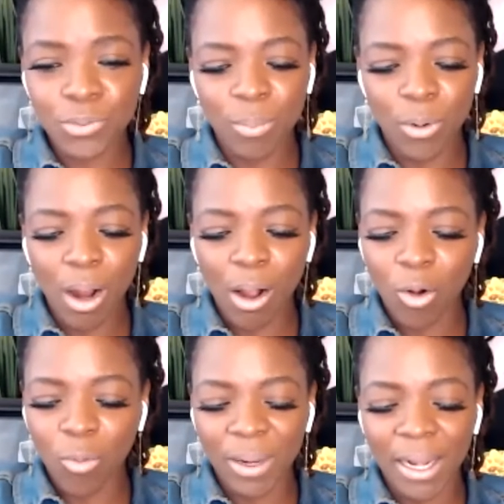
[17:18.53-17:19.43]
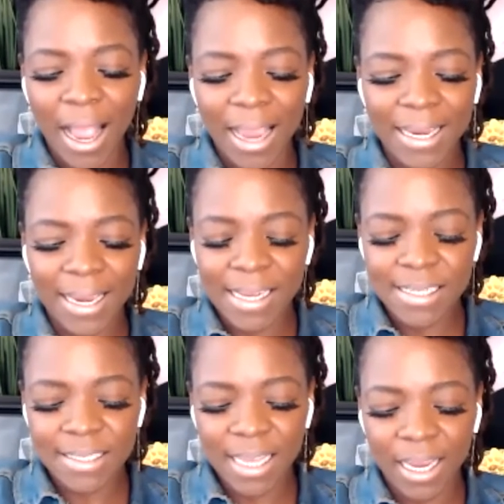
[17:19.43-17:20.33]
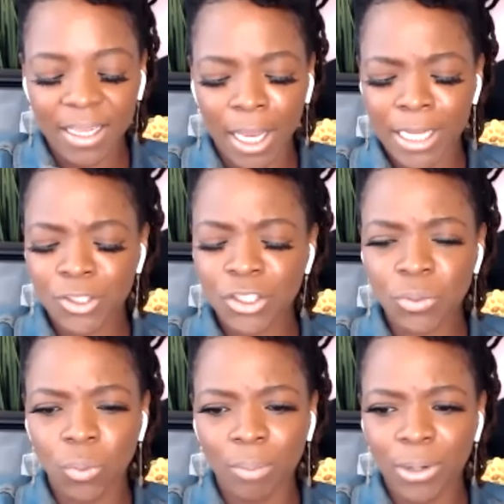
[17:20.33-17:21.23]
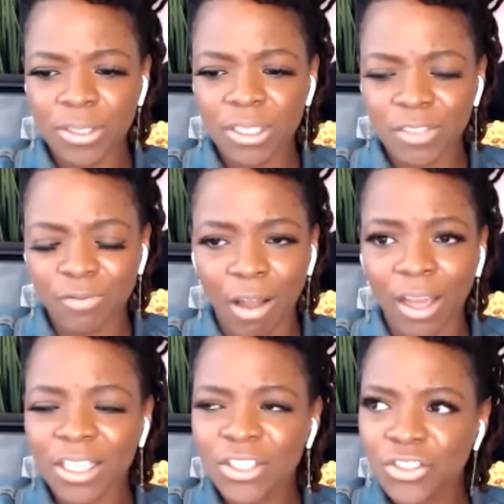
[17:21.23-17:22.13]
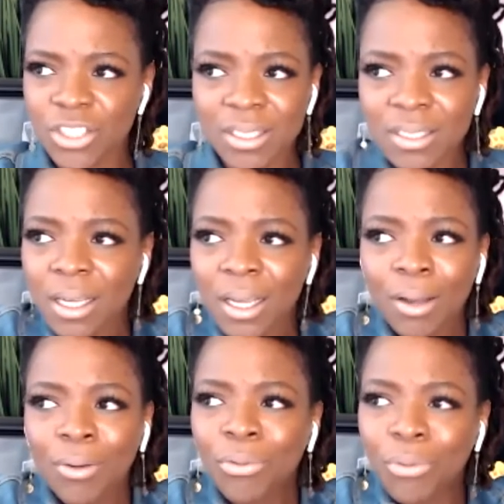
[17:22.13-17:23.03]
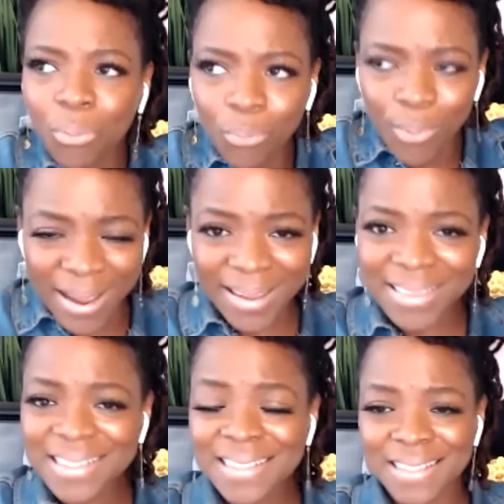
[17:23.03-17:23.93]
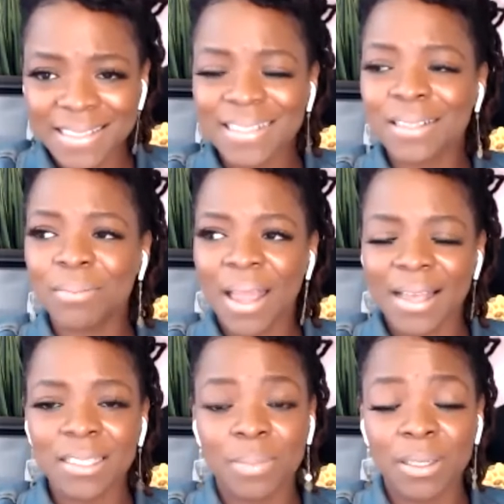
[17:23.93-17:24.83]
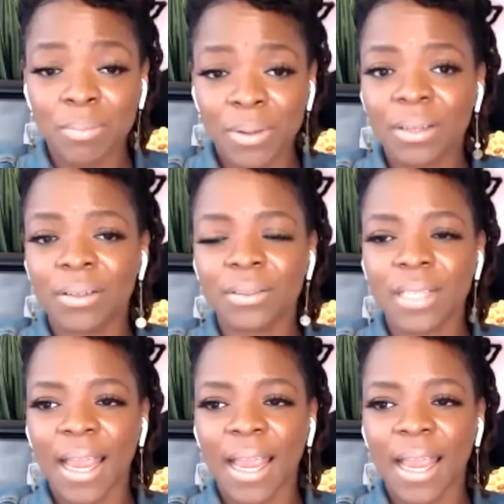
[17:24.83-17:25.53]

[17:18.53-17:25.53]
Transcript: We're more open. I can't say that it's just one person's fault. It's just the way the system has been built.